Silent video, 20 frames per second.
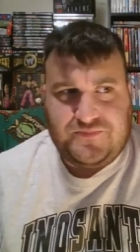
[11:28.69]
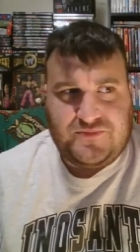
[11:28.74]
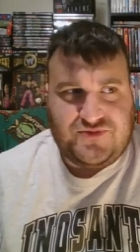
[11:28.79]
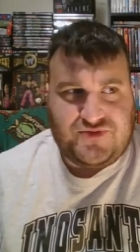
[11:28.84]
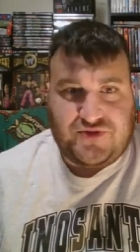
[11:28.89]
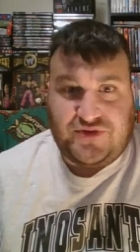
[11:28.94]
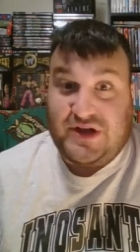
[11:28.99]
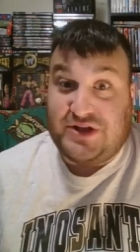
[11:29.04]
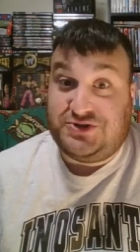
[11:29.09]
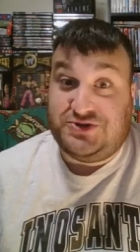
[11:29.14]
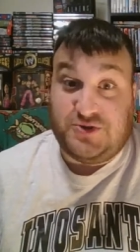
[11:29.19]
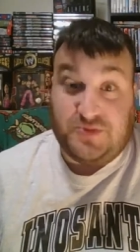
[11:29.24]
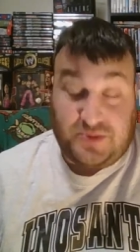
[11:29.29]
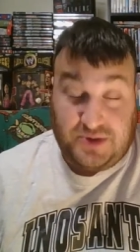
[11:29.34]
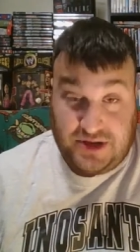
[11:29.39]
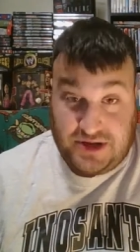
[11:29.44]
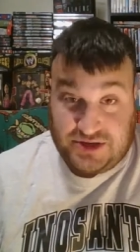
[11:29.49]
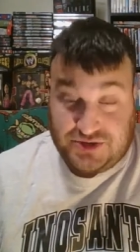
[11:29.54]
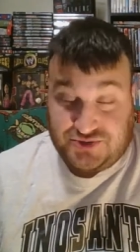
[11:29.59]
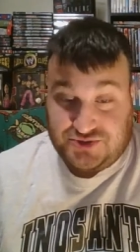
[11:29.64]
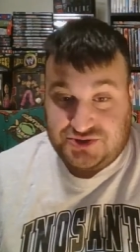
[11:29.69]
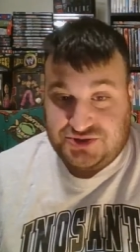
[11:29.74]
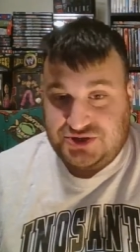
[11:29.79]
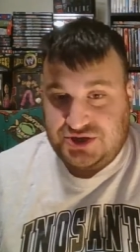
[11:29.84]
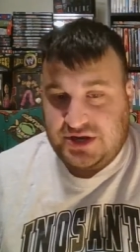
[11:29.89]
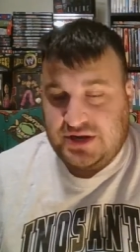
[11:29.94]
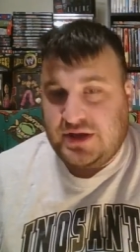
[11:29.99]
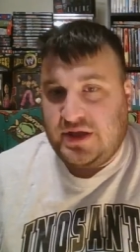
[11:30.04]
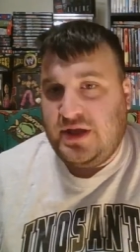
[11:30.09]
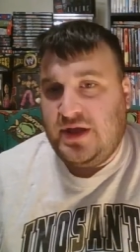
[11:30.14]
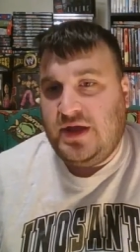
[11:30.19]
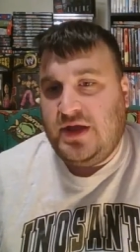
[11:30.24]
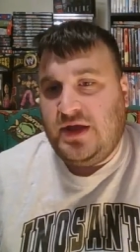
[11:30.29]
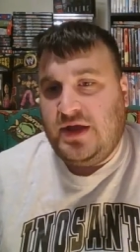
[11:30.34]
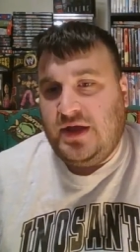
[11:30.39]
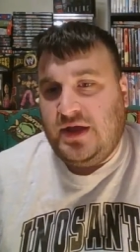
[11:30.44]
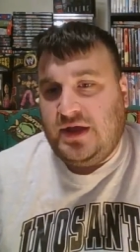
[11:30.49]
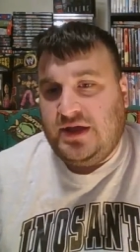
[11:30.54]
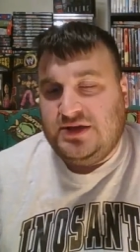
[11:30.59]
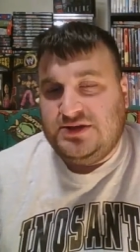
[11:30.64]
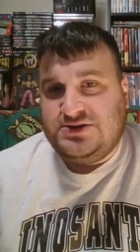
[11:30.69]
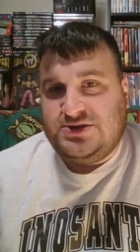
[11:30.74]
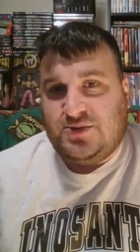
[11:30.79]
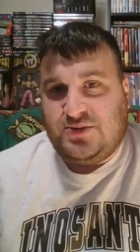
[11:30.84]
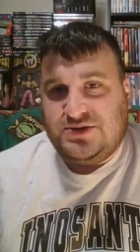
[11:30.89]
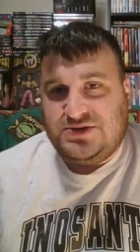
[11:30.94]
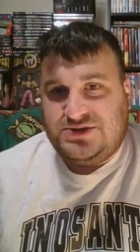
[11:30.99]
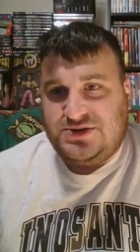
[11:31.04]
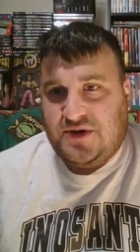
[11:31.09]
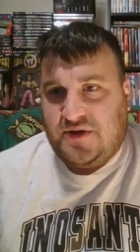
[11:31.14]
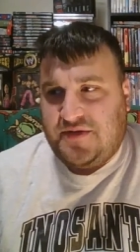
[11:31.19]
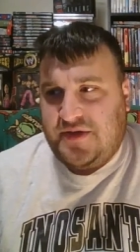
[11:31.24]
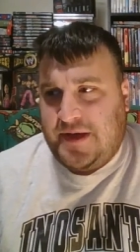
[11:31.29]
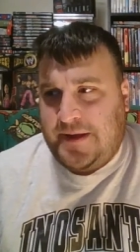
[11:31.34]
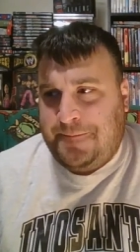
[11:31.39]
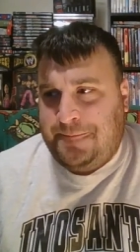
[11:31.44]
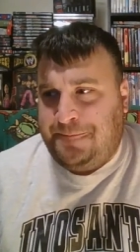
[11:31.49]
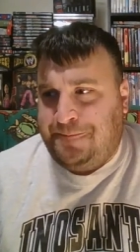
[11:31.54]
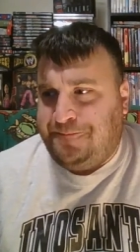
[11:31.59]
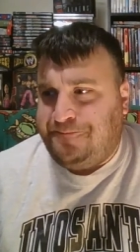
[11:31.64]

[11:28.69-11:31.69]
So that should be interesting. So until then,